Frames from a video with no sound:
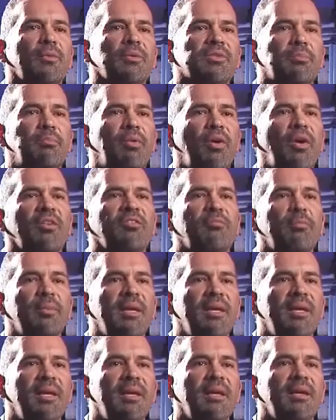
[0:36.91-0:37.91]
there was a part of
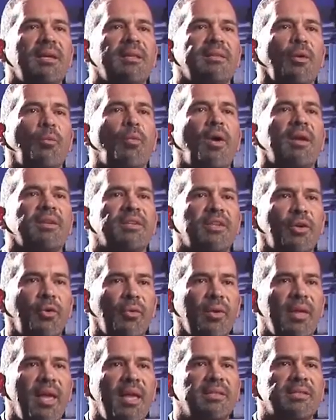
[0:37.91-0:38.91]
me that wanted to
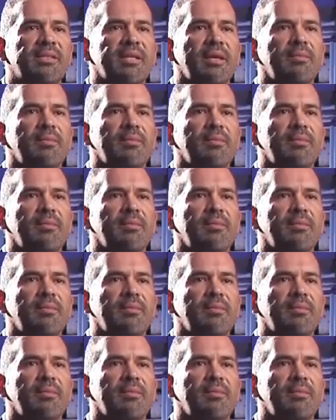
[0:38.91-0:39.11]
create